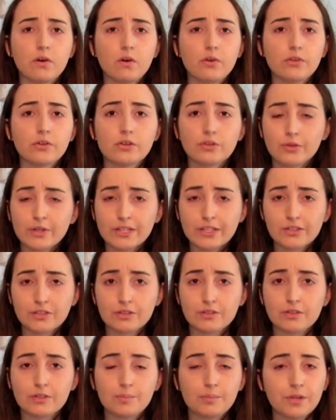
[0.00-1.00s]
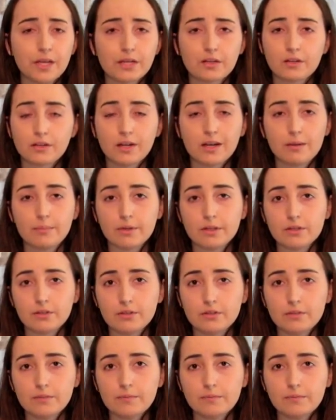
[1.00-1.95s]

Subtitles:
all the creatures that plague our nightmares,